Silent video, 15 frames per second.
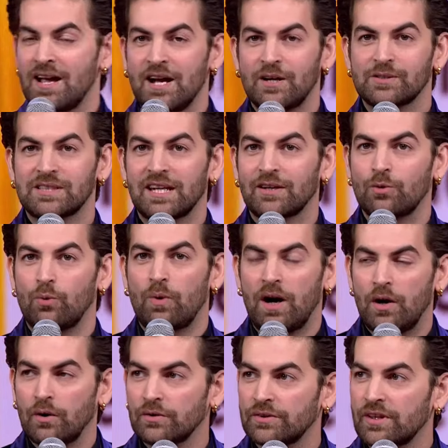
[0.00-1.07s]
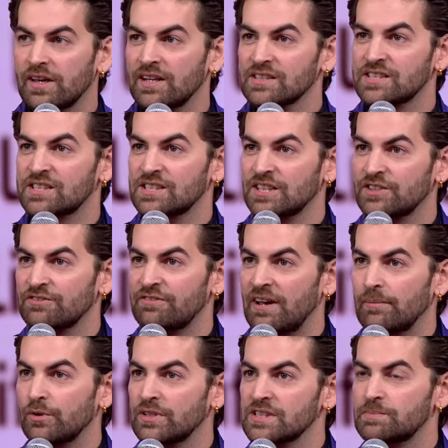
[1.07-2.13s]
I was like, wow, they are such
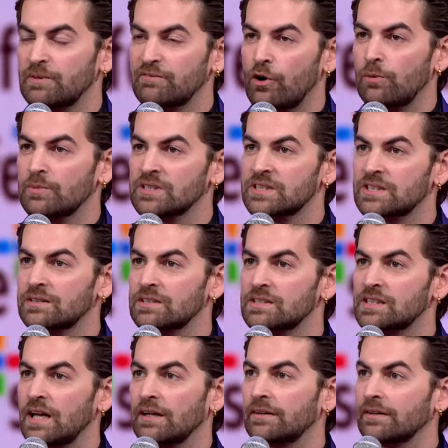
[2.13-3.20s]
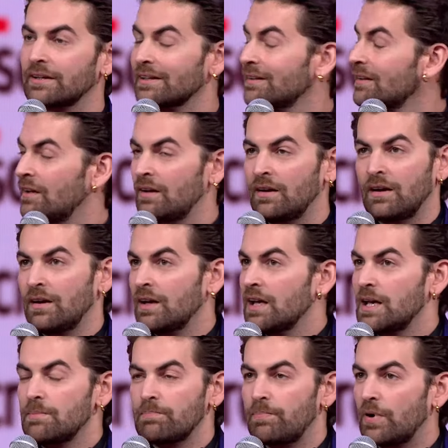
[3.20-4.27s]
fabulous performers in this category.
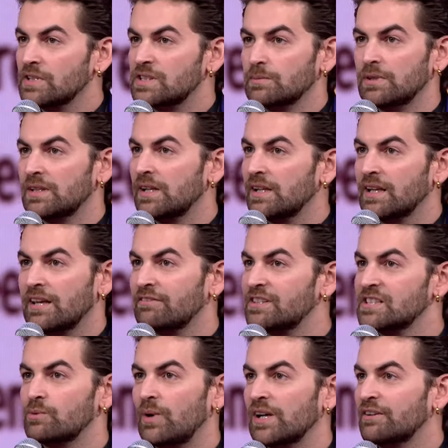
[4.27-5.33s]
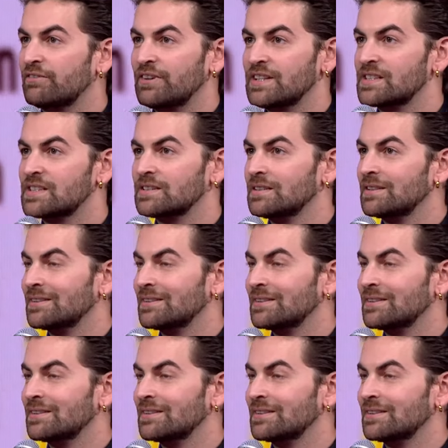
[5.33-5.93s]
Impossible they'll give this white face